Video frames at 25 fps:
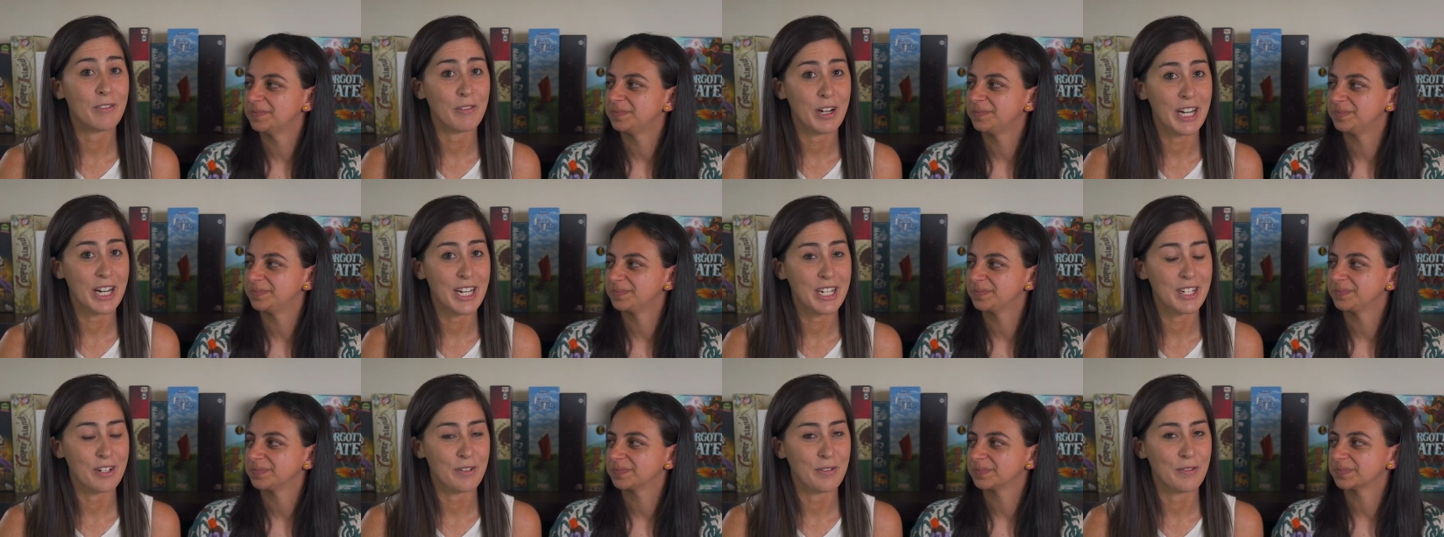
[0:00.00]
Speaker 1: yeah. and
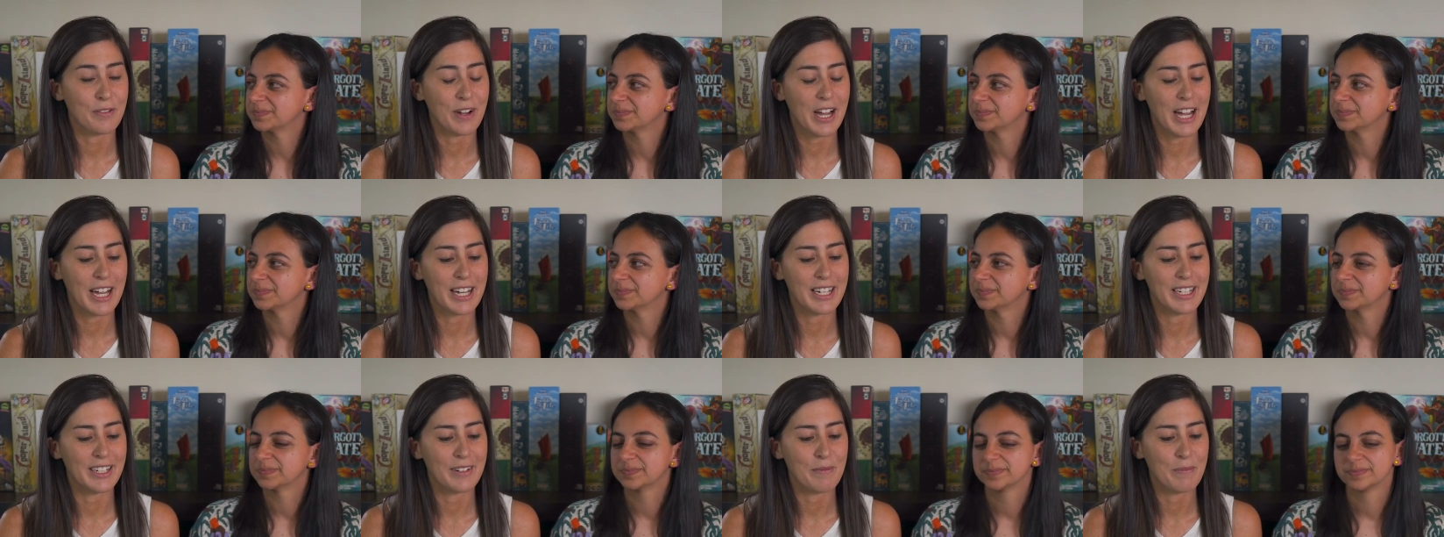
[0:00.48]

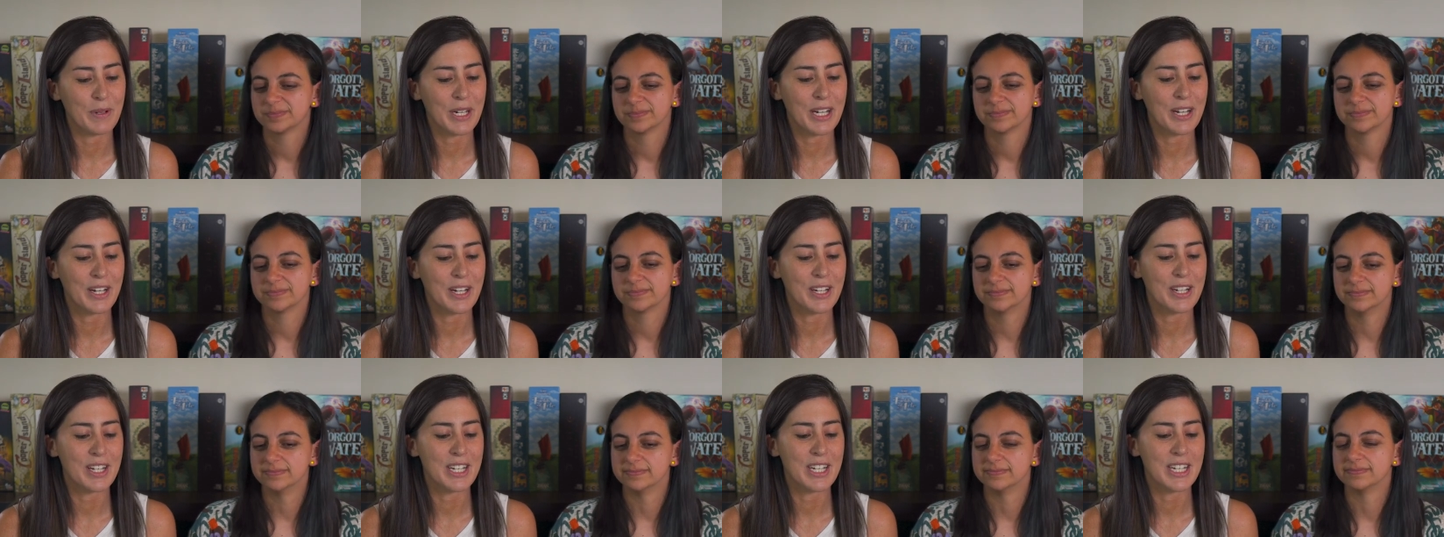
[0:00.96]
rectify it
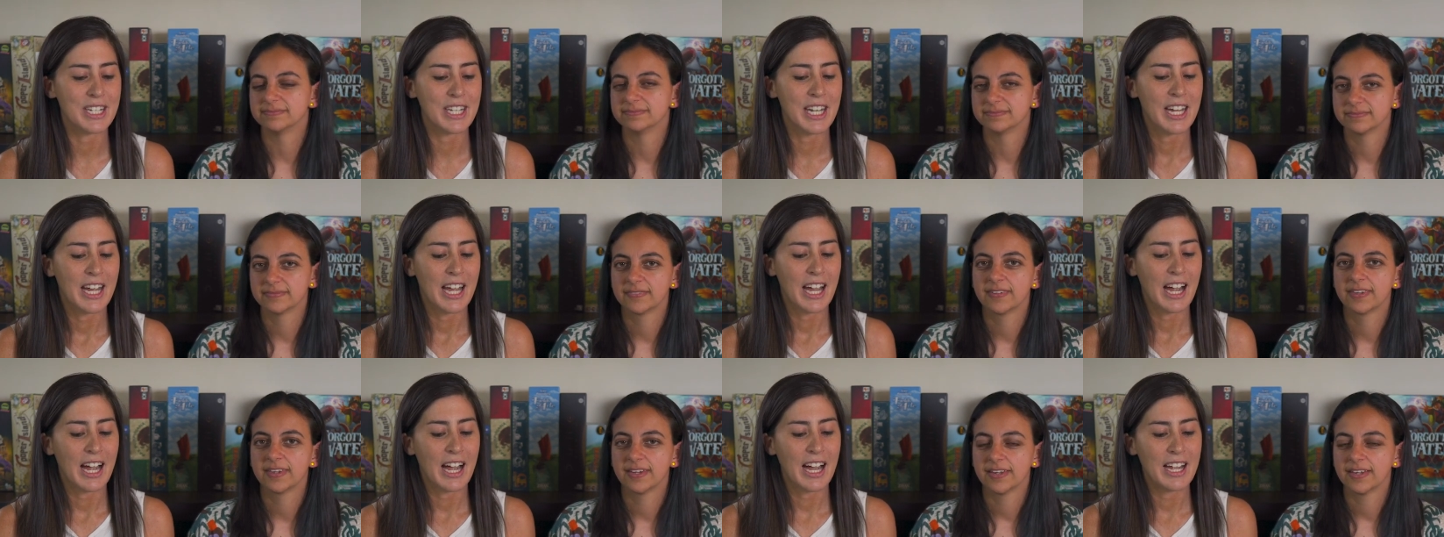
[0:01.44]
because mm.
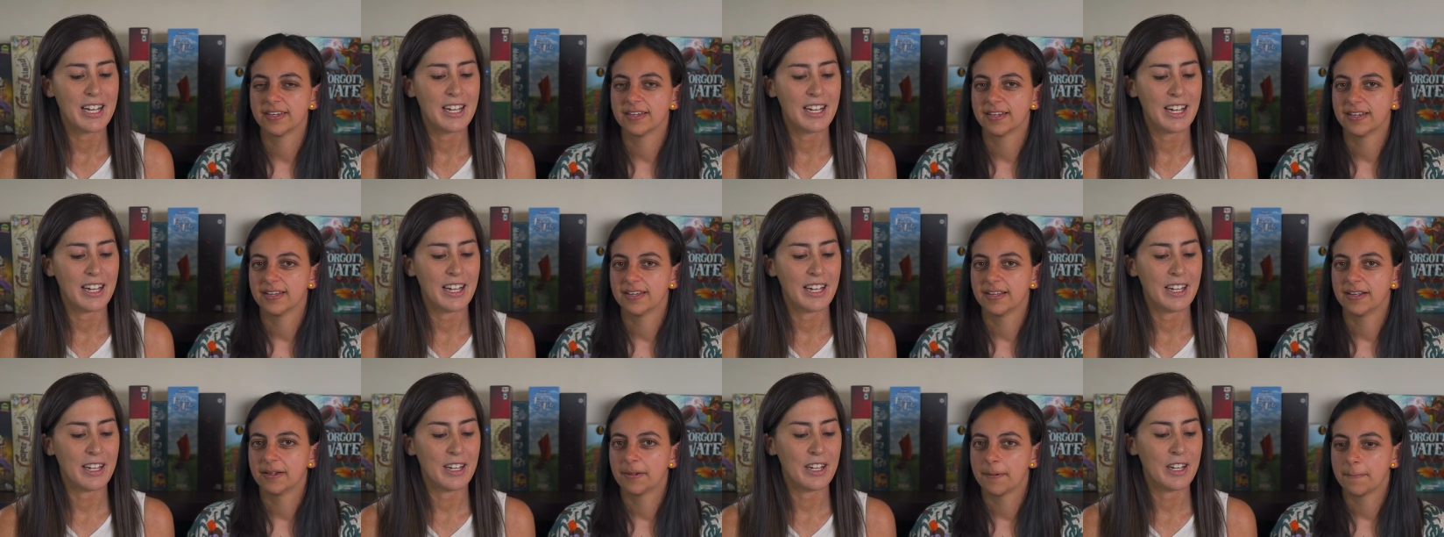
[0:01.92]
I,
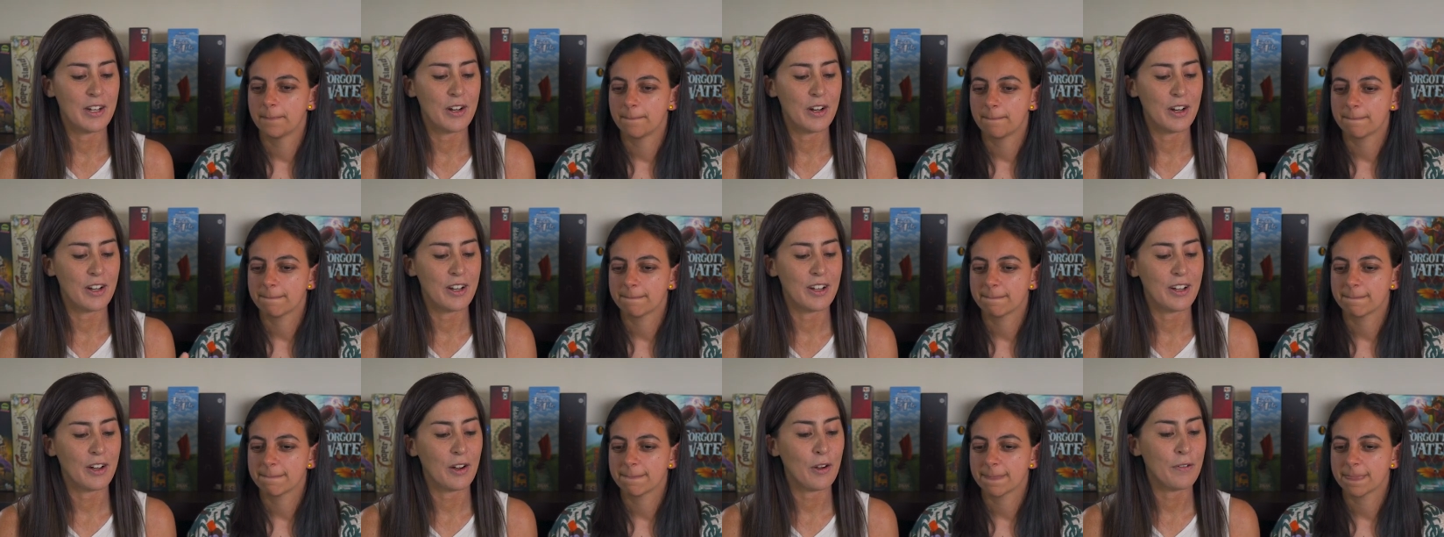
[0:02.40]
you
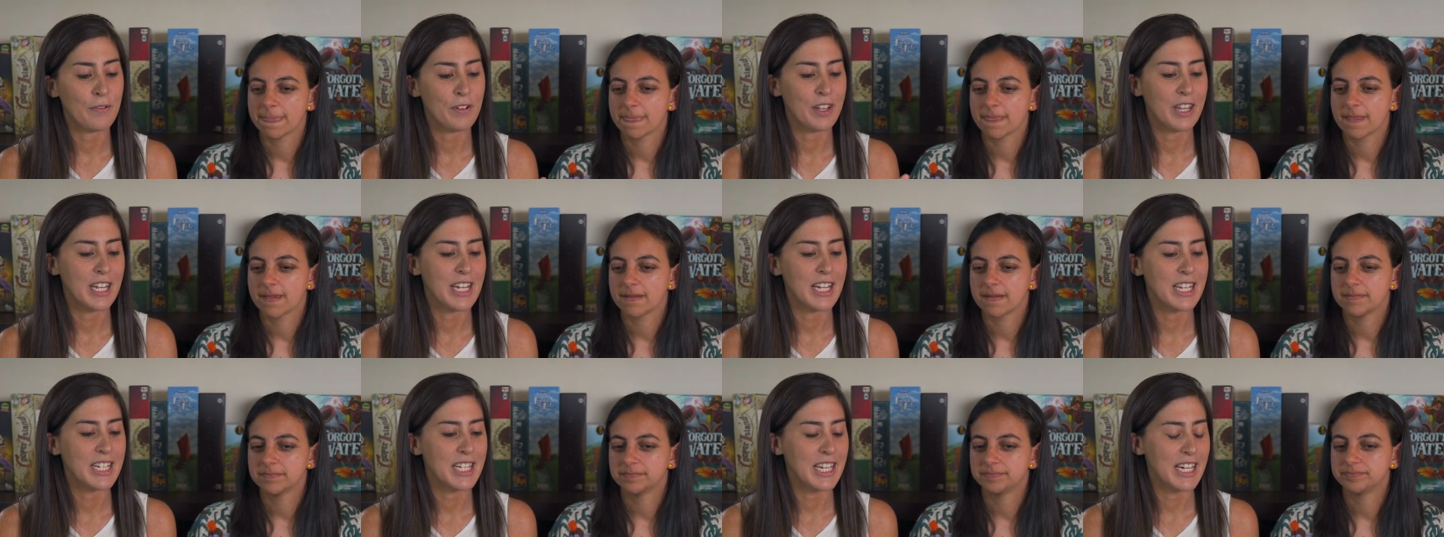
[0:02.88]
know, often
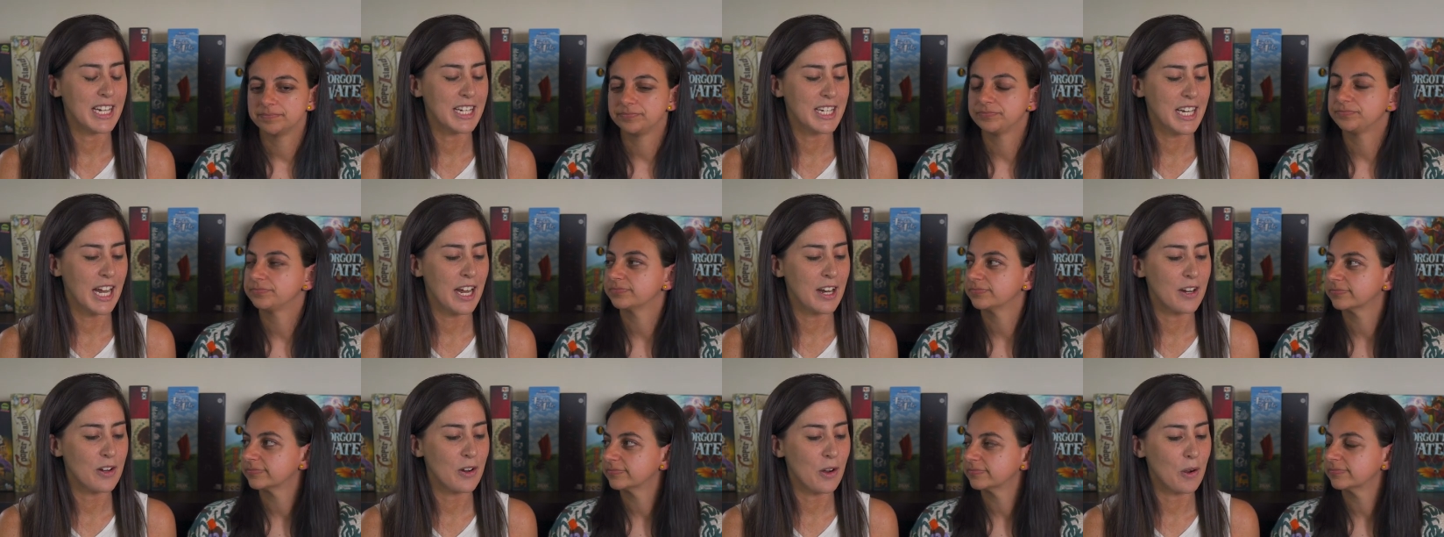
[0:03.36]
these things
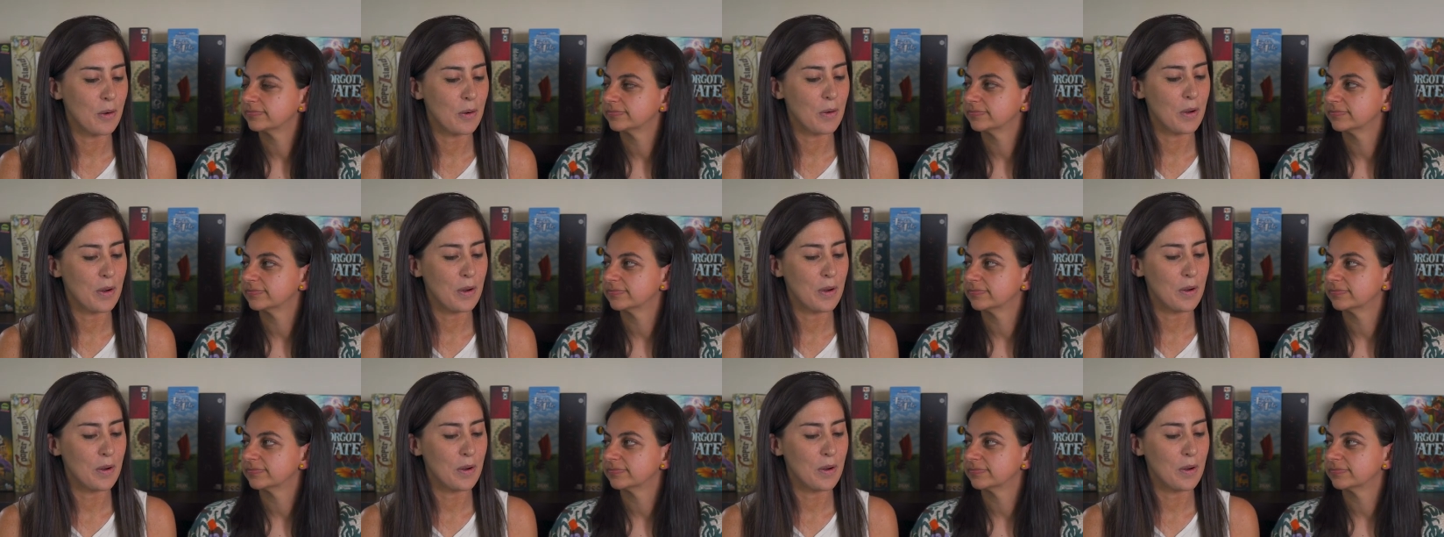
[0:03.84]
are not